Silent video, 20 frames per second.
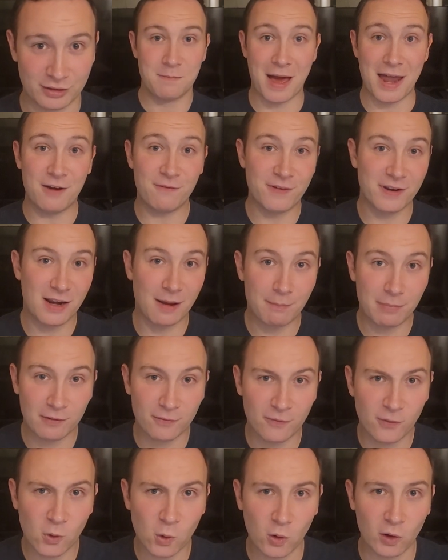Benefit number
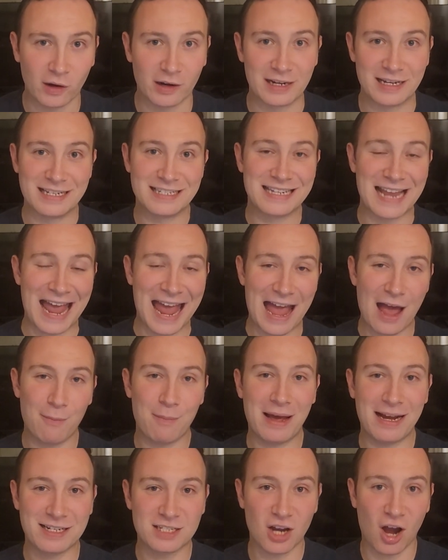4 is
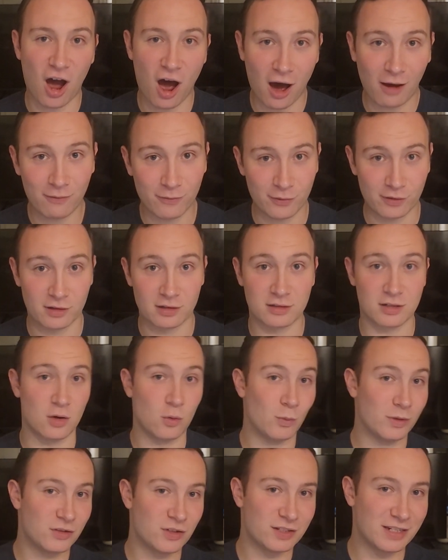Amex Offers,
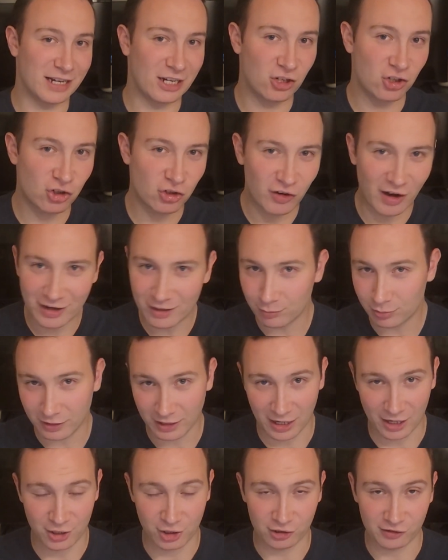which is incredibly
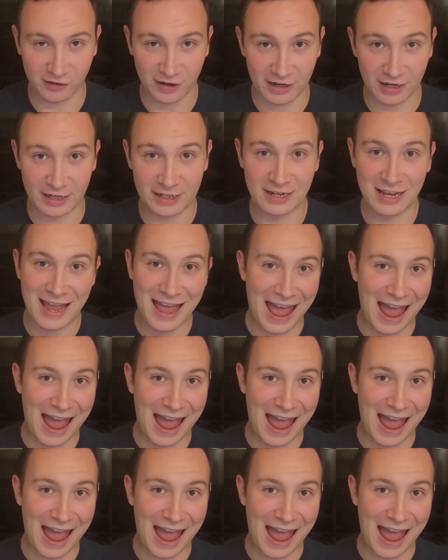underrated.